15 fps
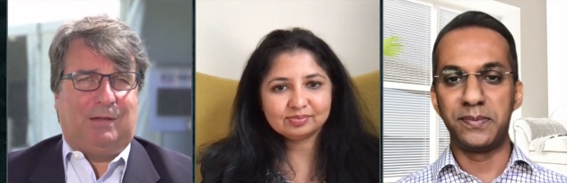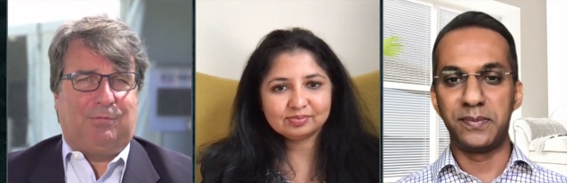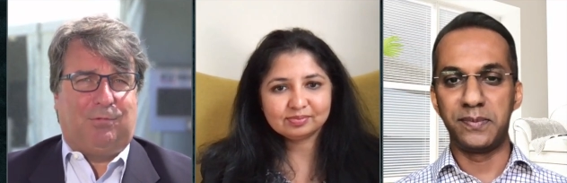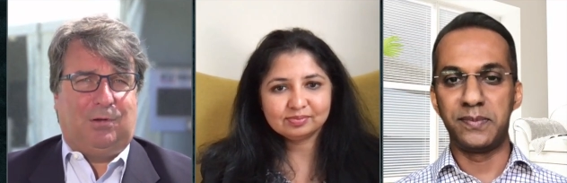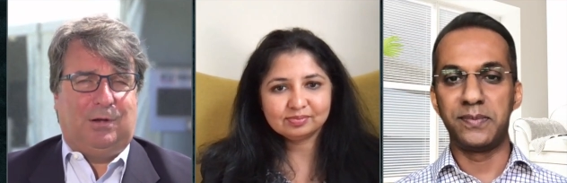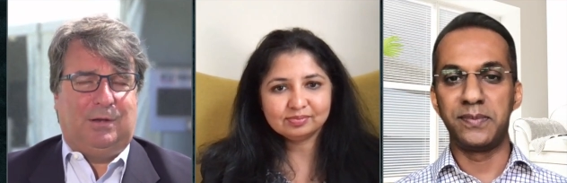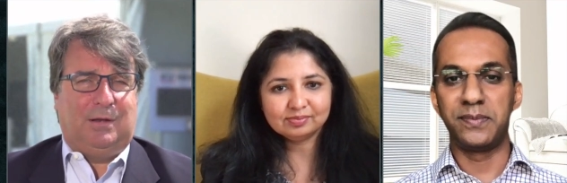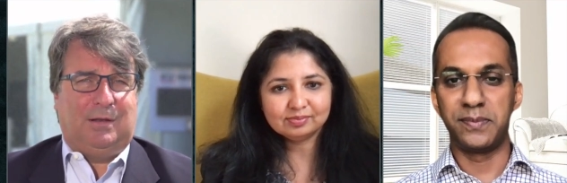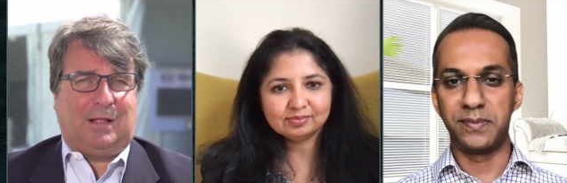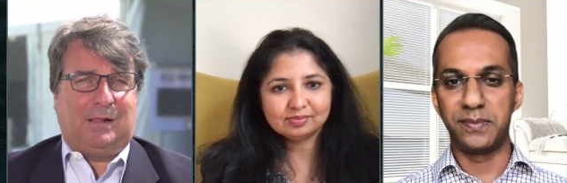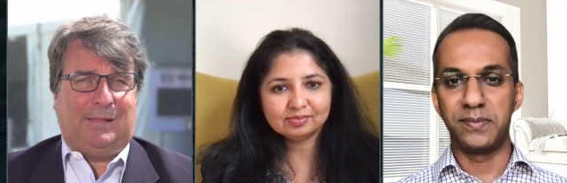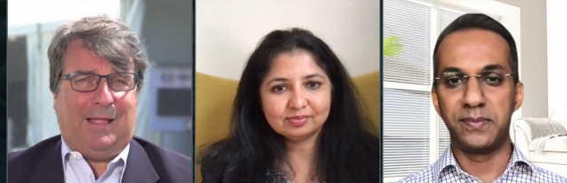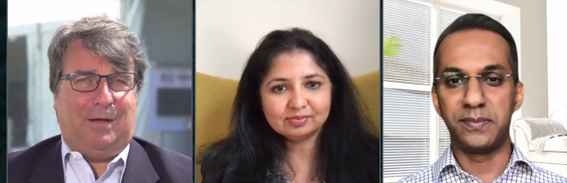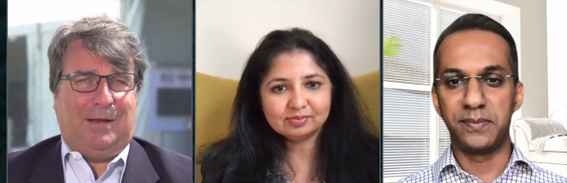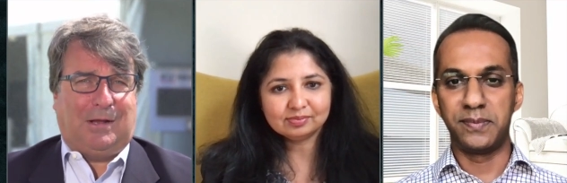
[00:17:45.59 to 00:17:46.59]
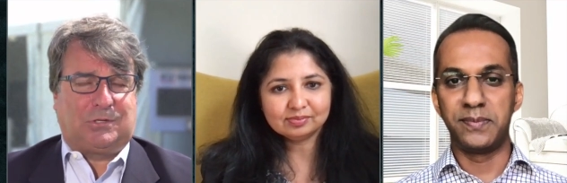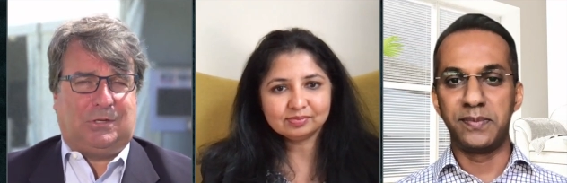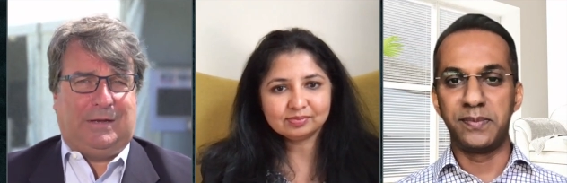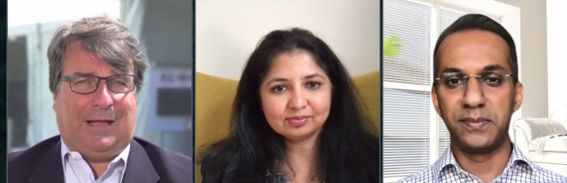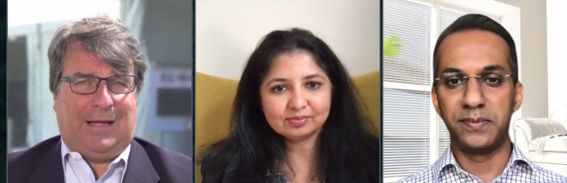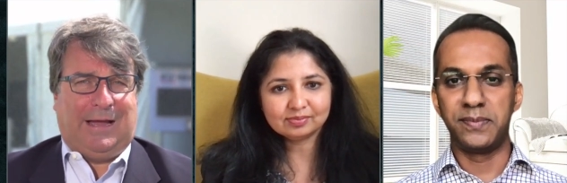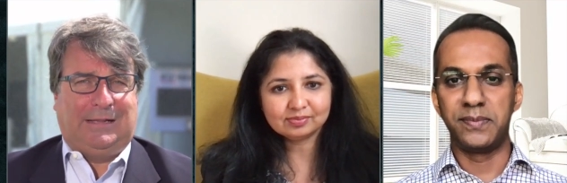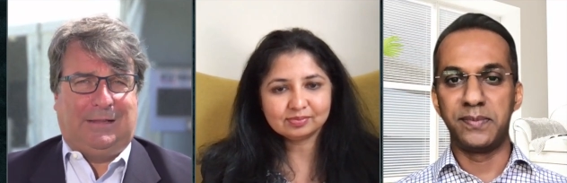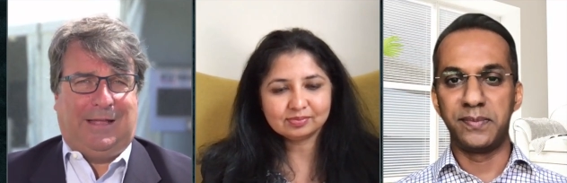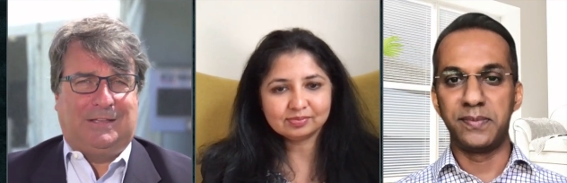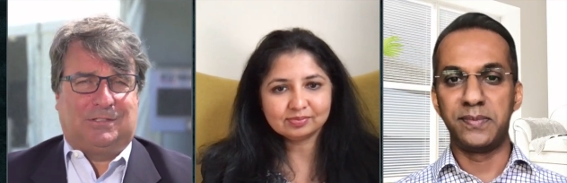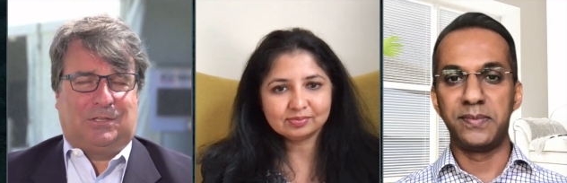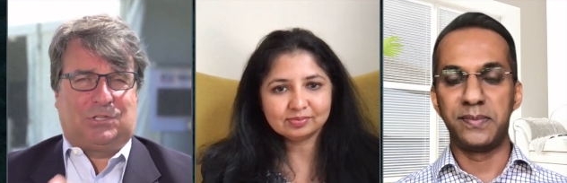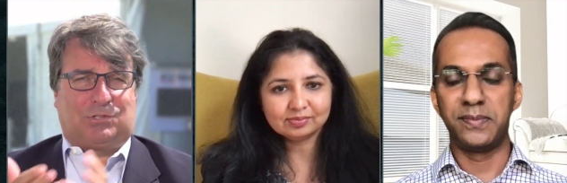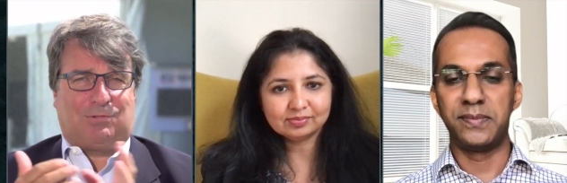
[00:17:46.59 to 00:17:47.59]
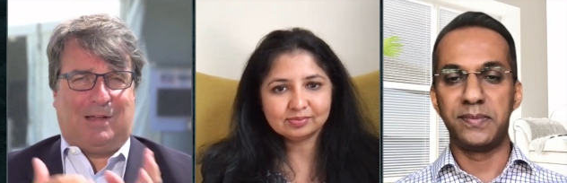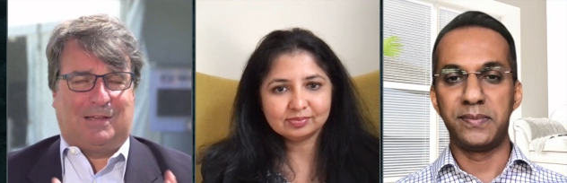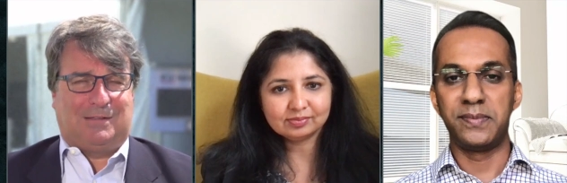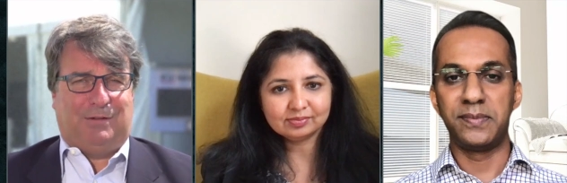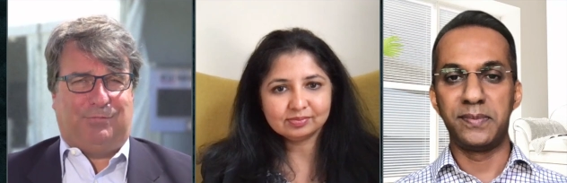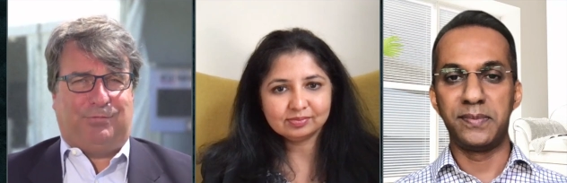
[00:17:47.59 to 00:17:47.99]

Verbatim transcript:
Speaker 1: Everyone, the cloud actually highlights the strengths. If,